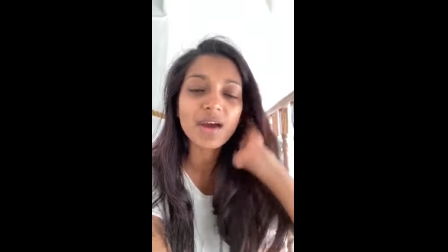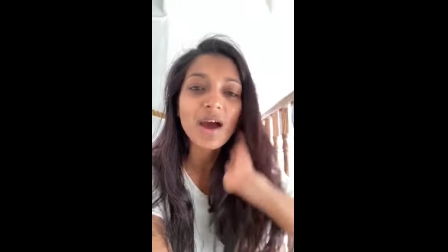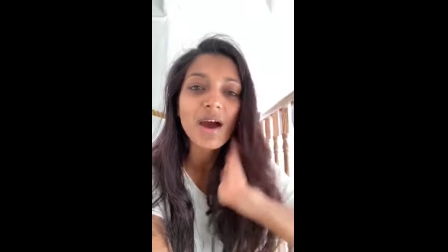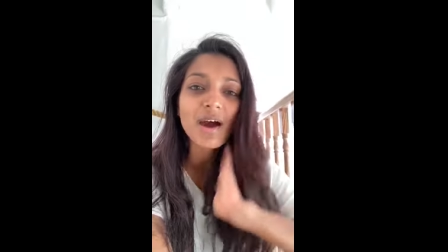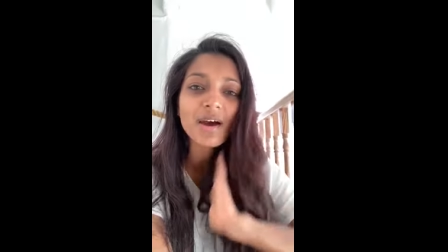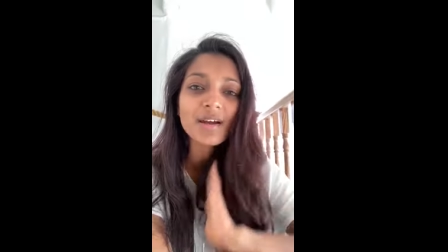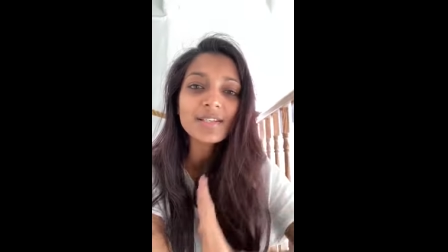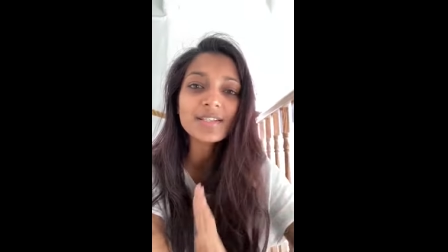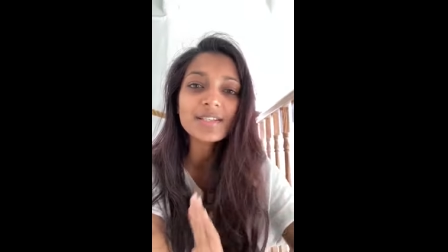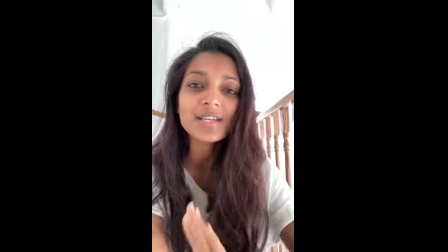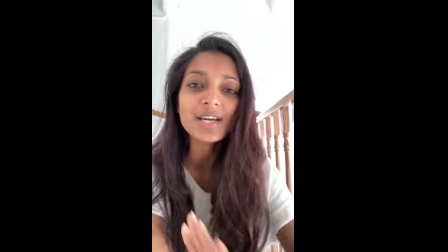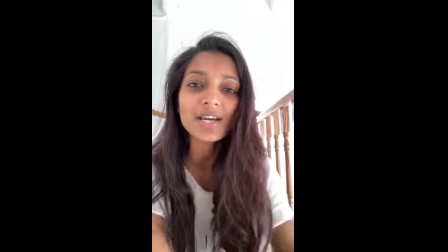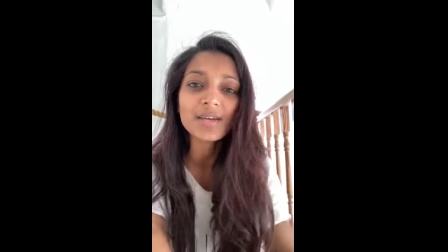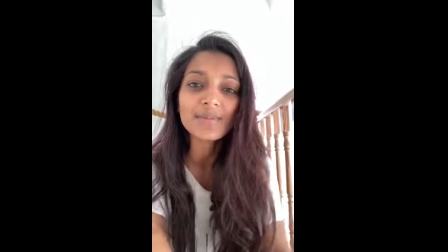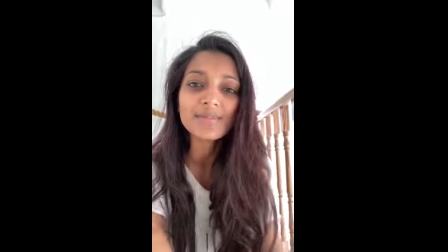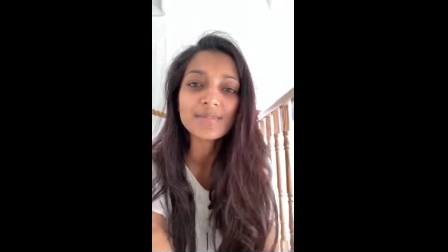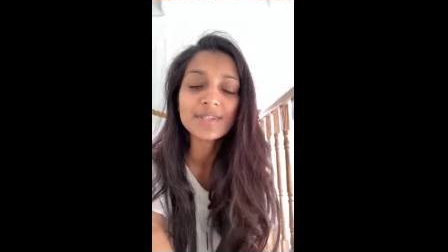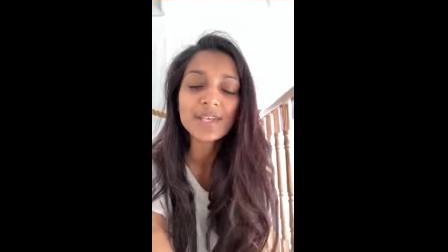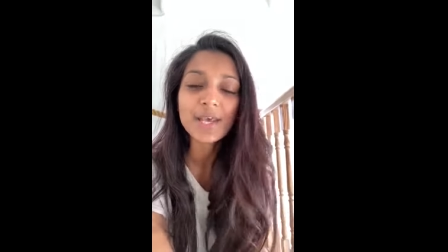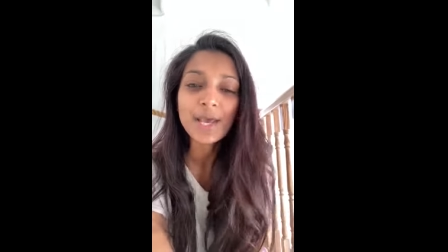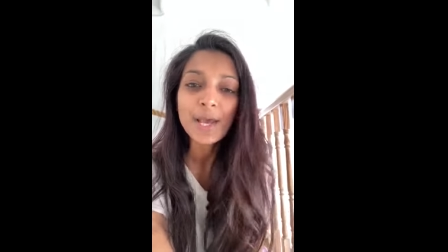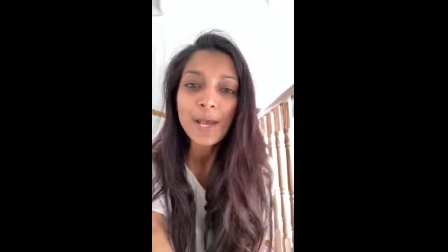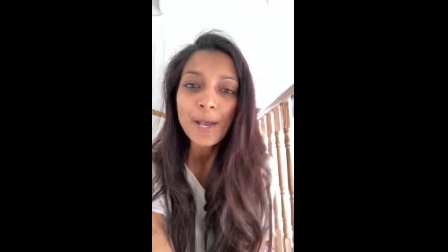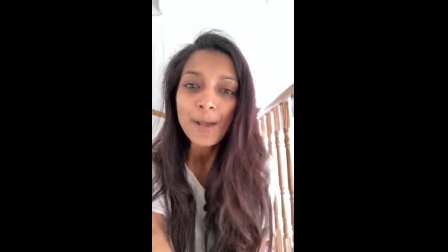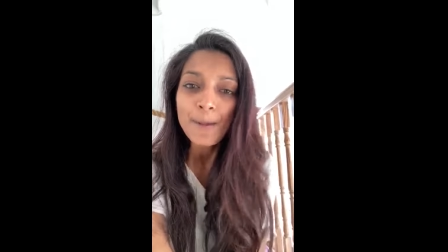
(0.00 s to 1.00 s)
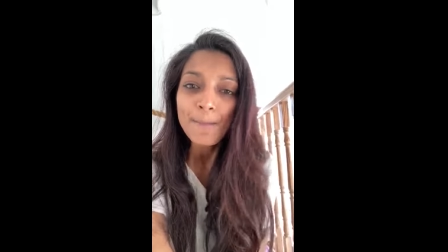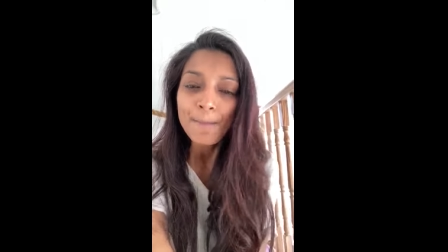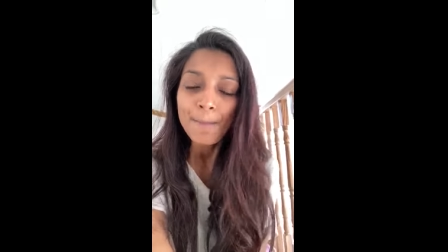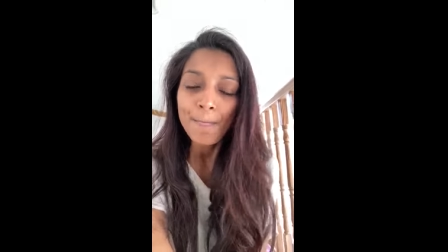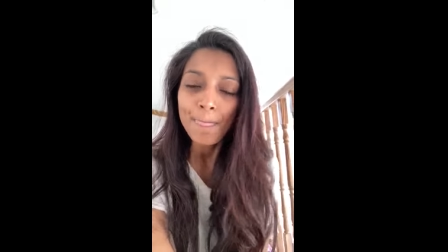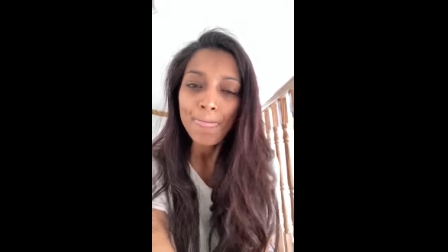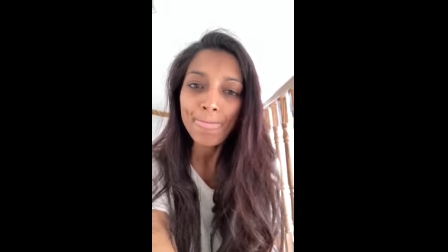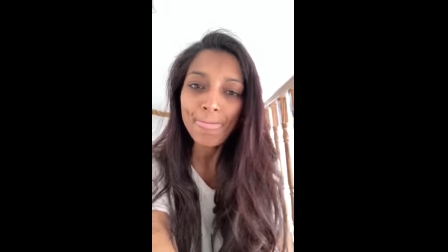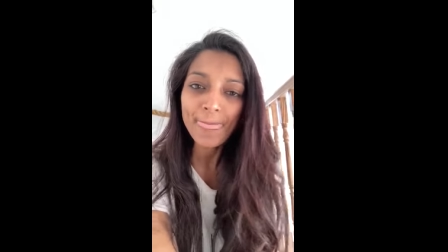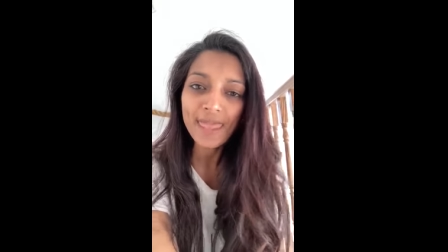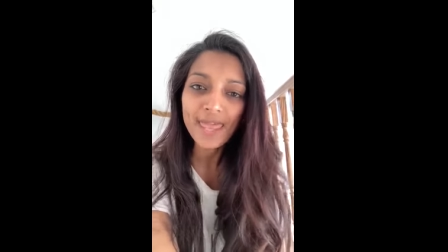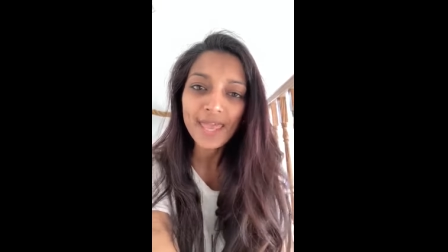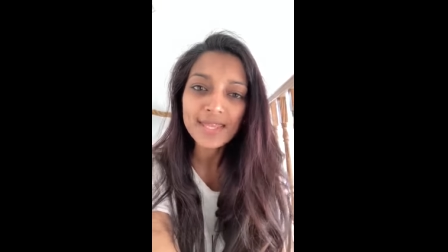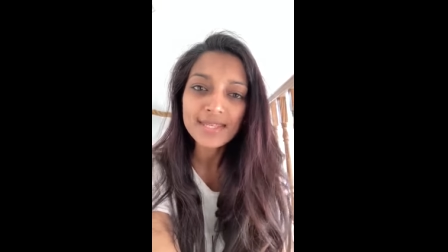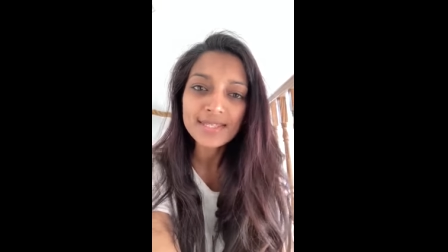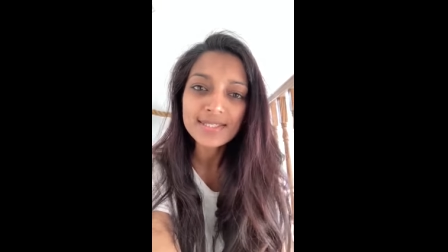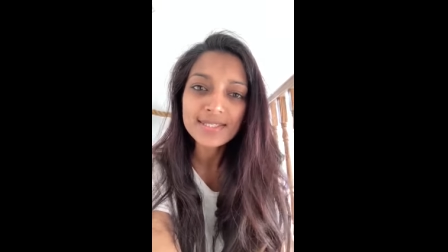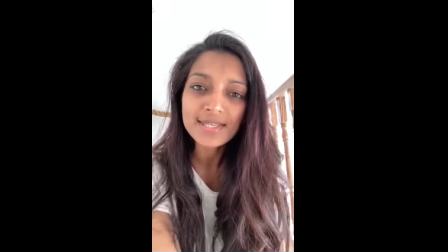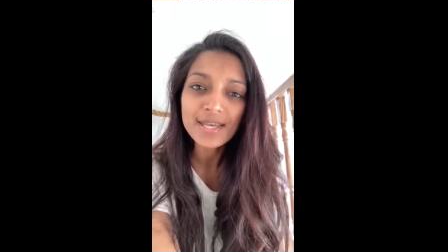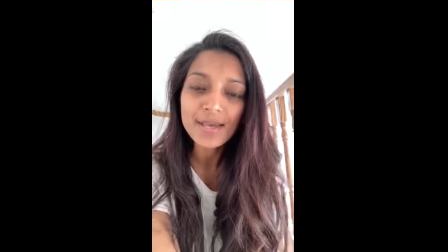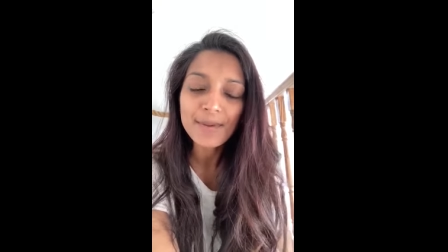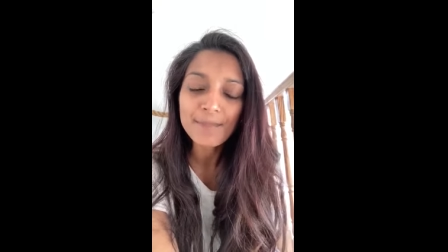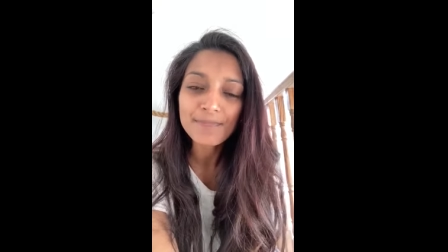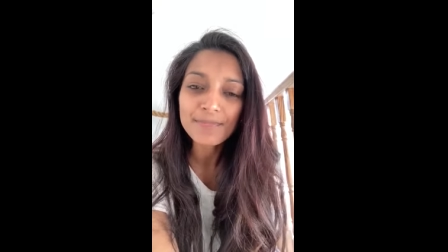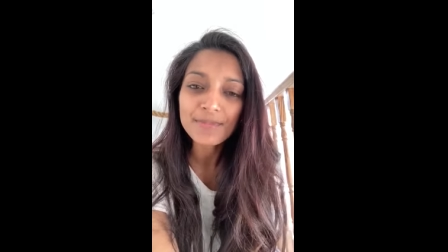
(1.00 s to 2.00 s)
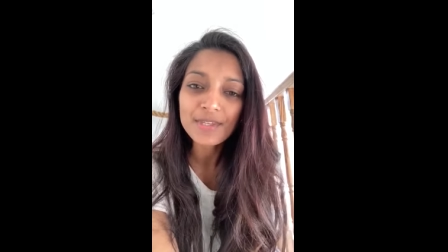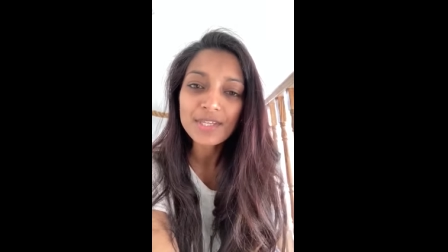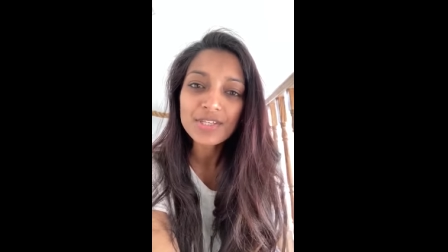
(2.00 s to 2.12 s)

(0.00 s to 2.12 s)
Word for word: hard times. And um,